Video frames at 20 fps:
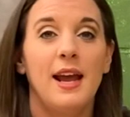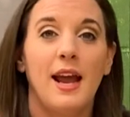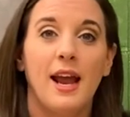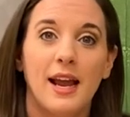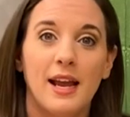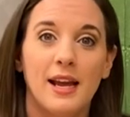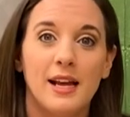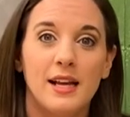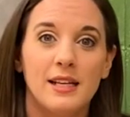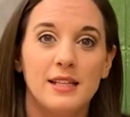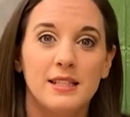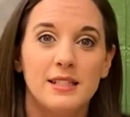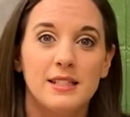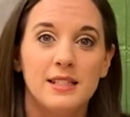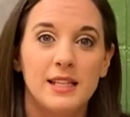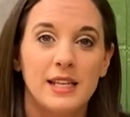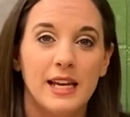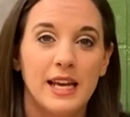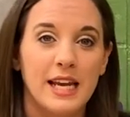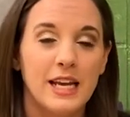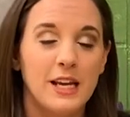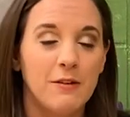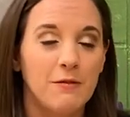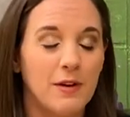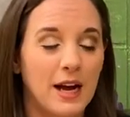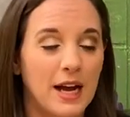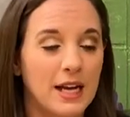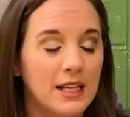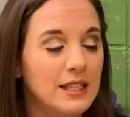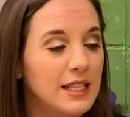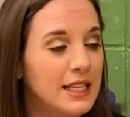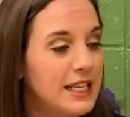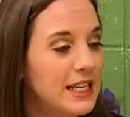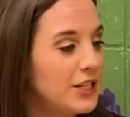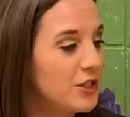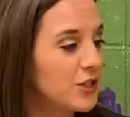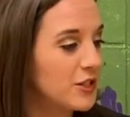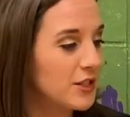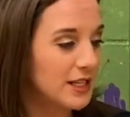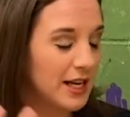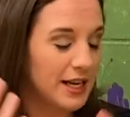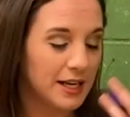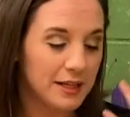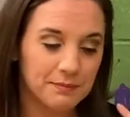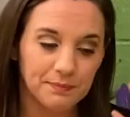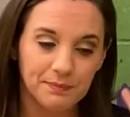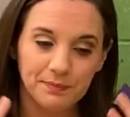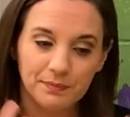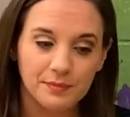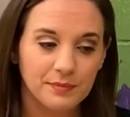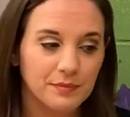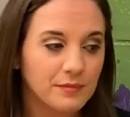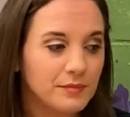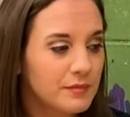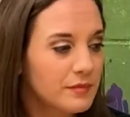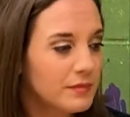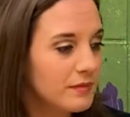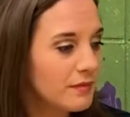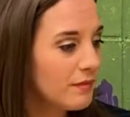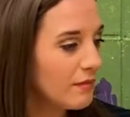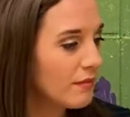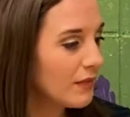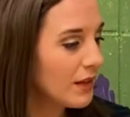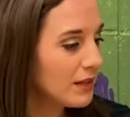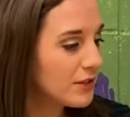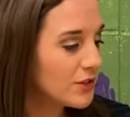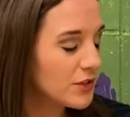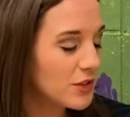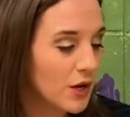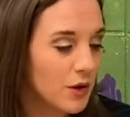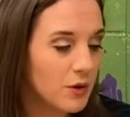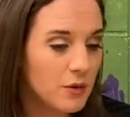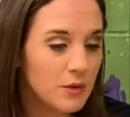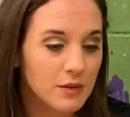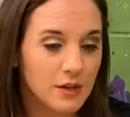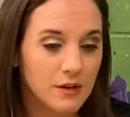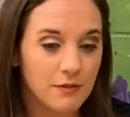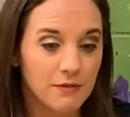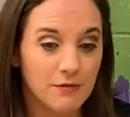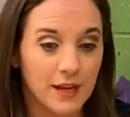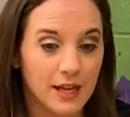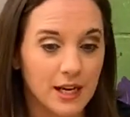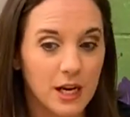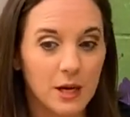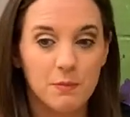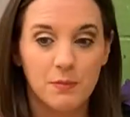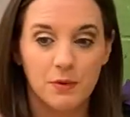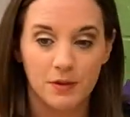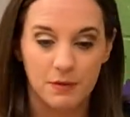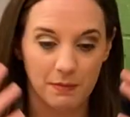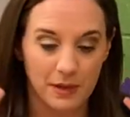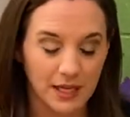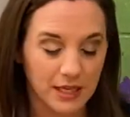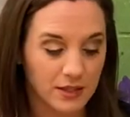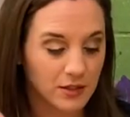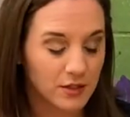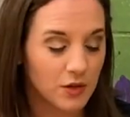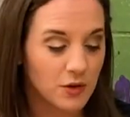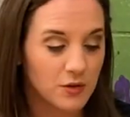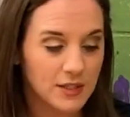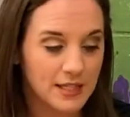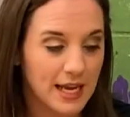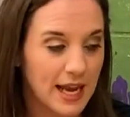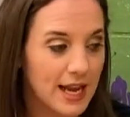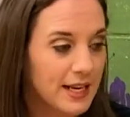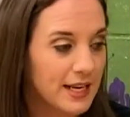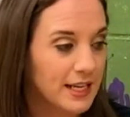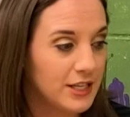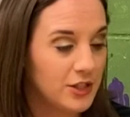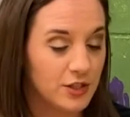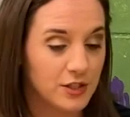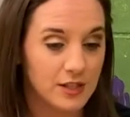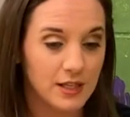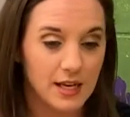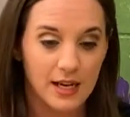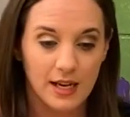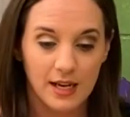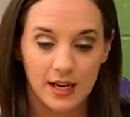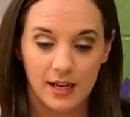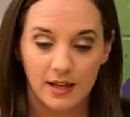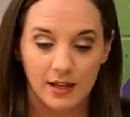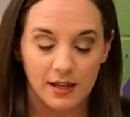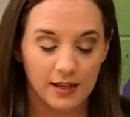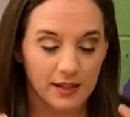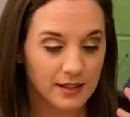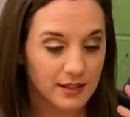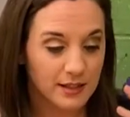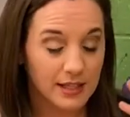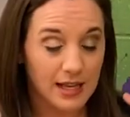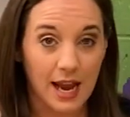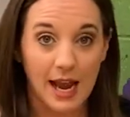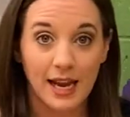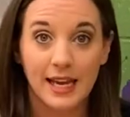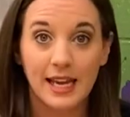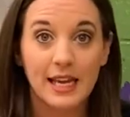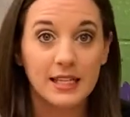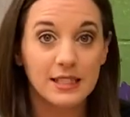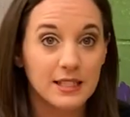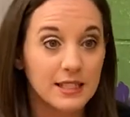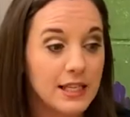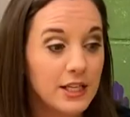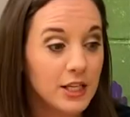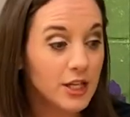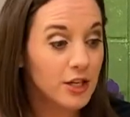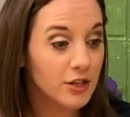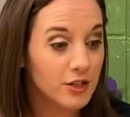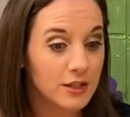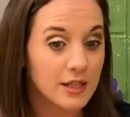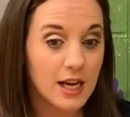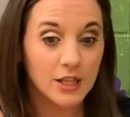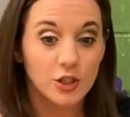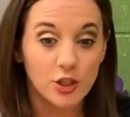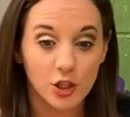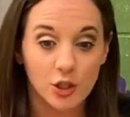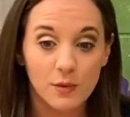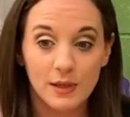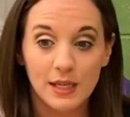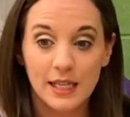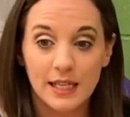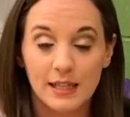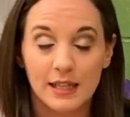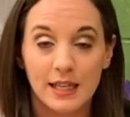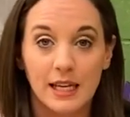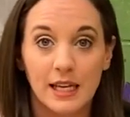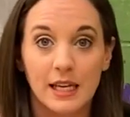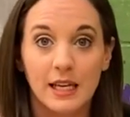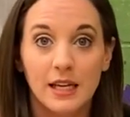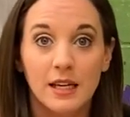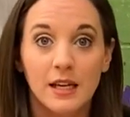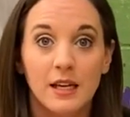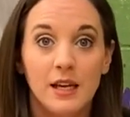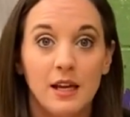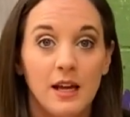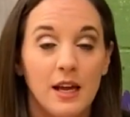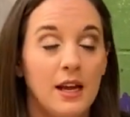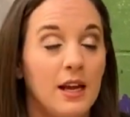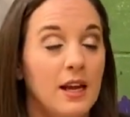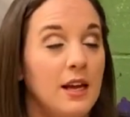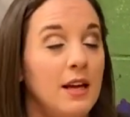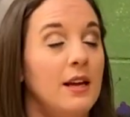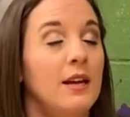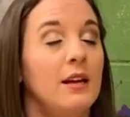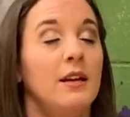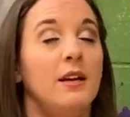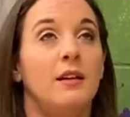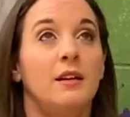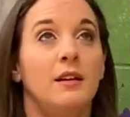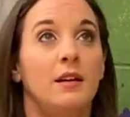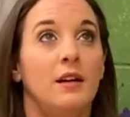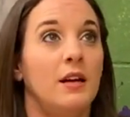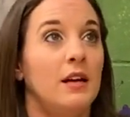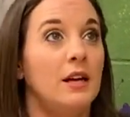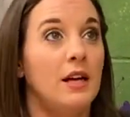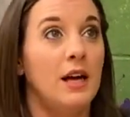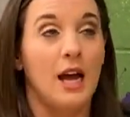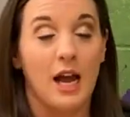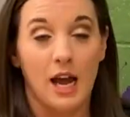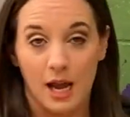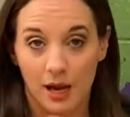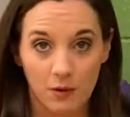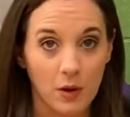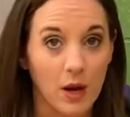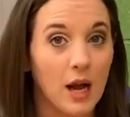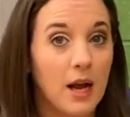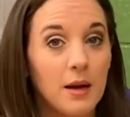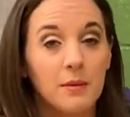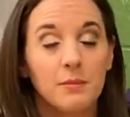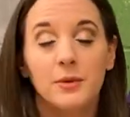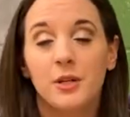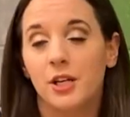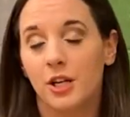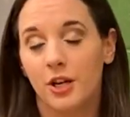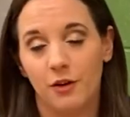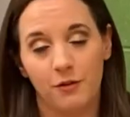And he just got so fed up with being so sad. He said, I can't sit here and not do anything. I'm going